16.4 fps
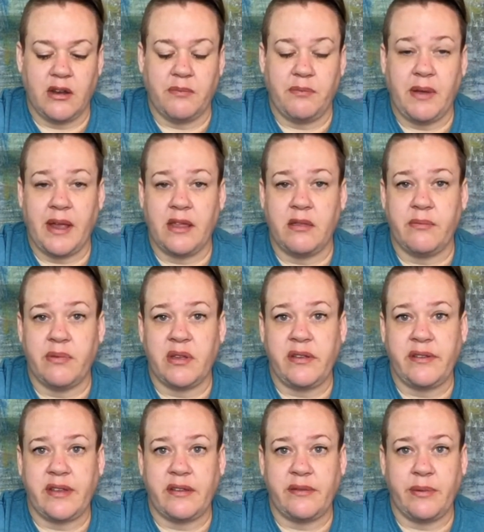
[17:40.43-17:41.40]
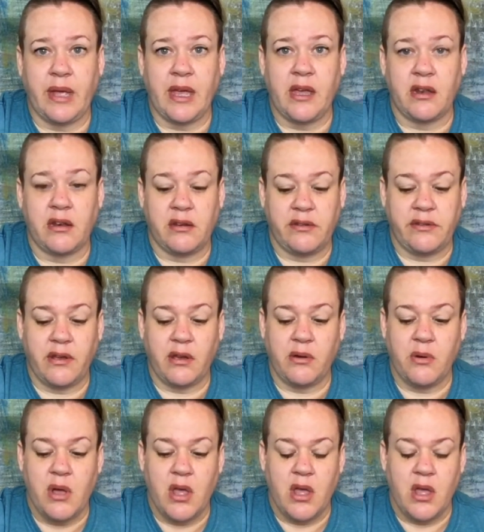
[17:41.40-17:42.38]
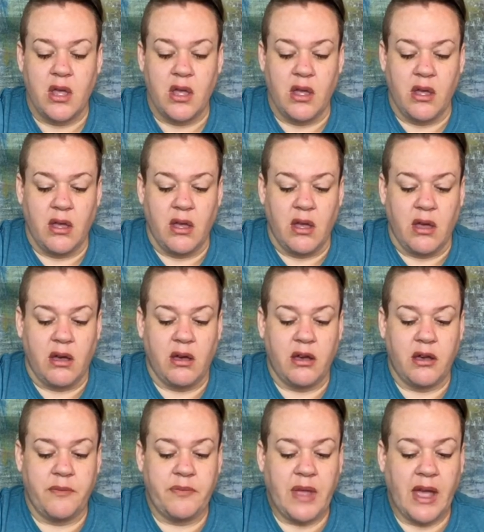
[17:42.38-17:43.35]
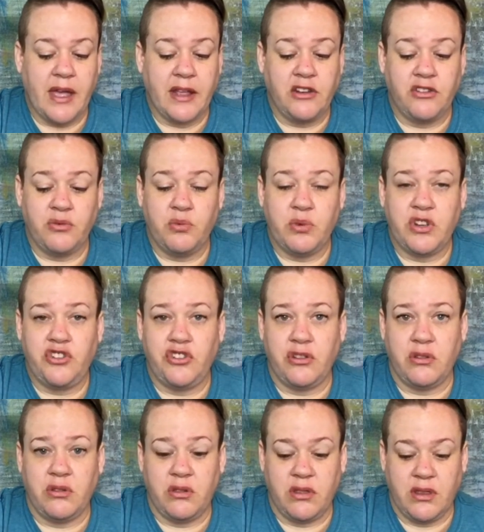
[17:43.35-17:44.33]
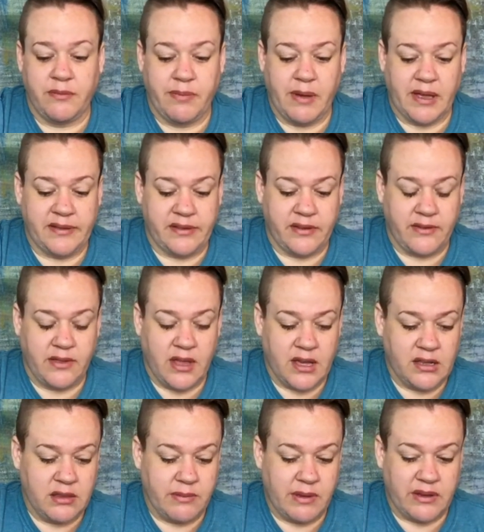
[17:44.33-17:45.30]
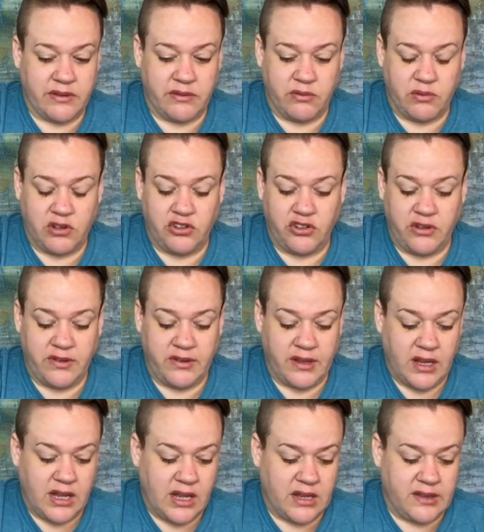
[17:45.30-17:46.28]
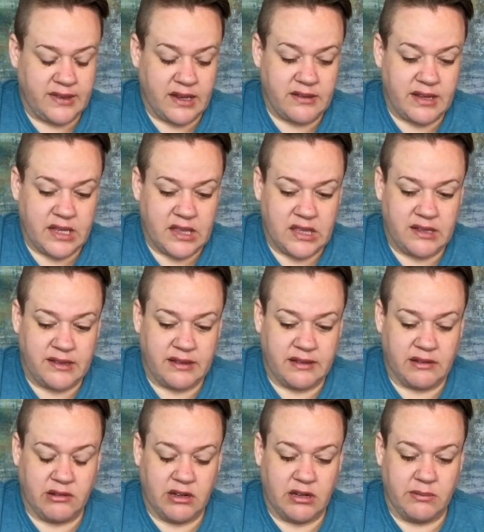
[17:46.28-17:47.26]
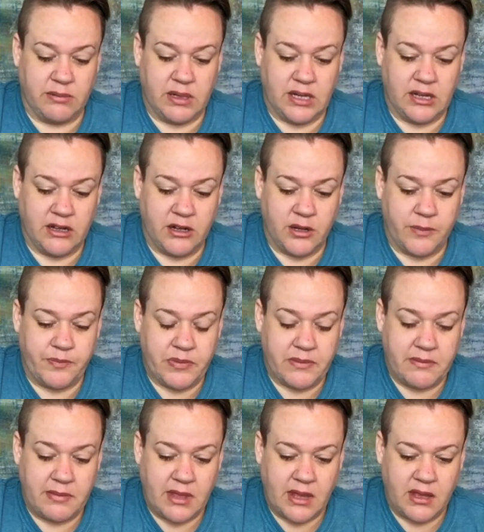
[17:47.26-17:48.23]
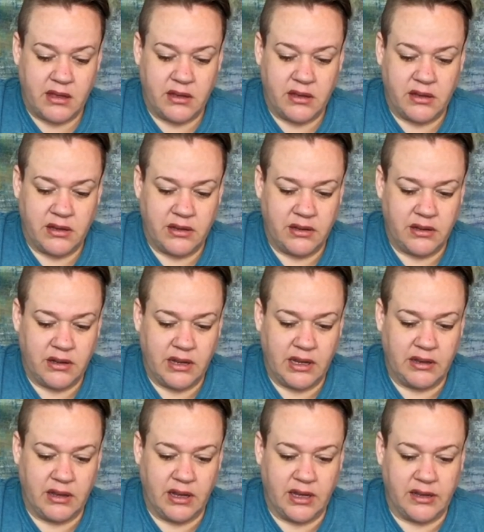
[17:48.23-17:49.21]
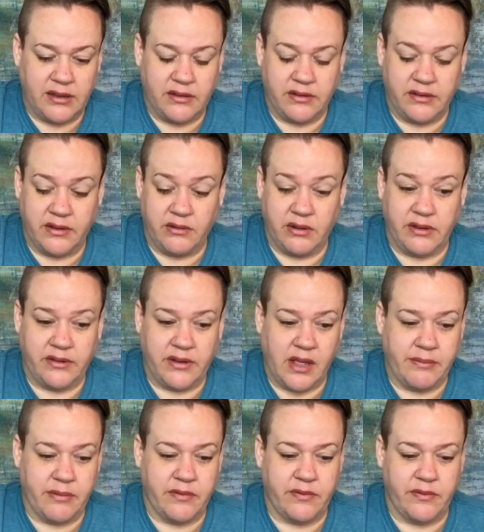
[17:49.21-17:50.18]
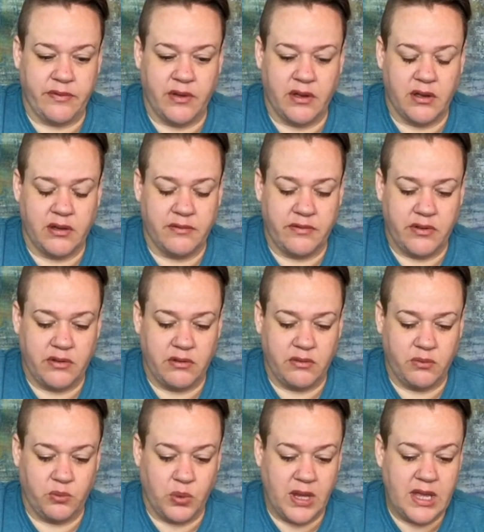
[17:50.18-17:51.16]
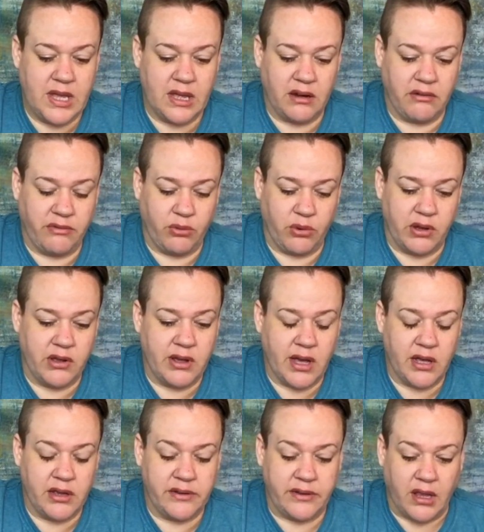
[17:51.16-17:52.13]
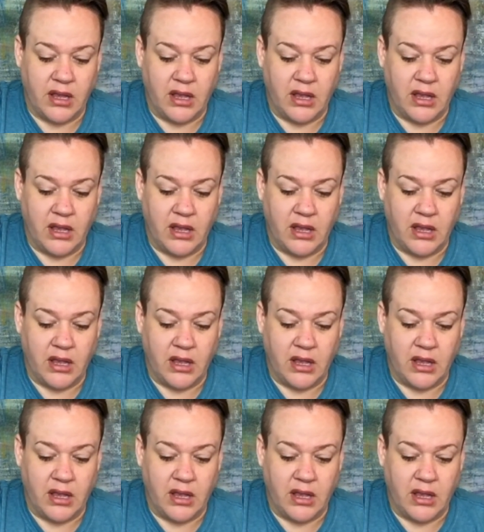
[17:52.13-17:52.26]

pay the bills as we can. So I do wish you the best of luck, the best of wishes. It sounds like this is going to be a serious type of weekend for you guys.